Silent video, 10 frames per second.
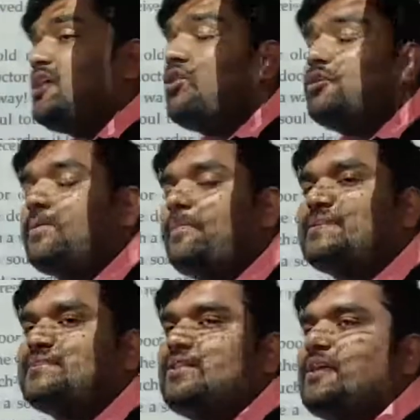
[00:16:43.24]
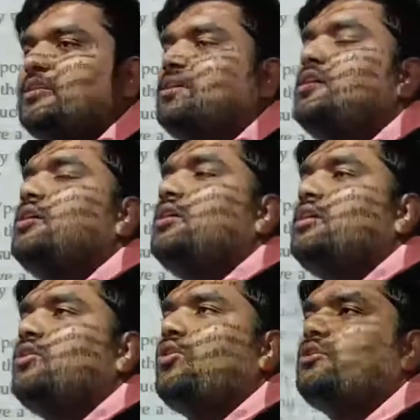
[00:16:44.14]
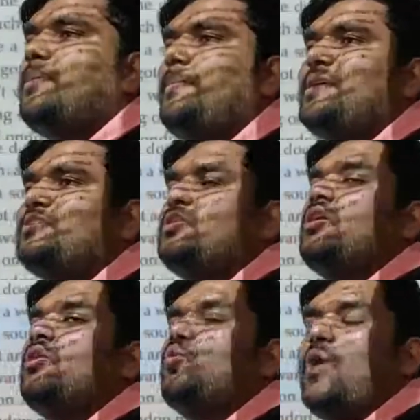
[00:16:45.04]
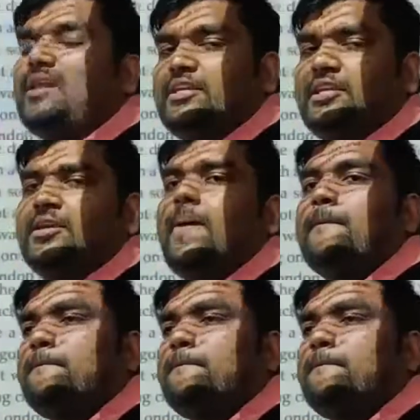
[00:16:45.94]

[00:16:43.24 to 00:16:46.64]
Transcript: got the best leather, he got the best quality,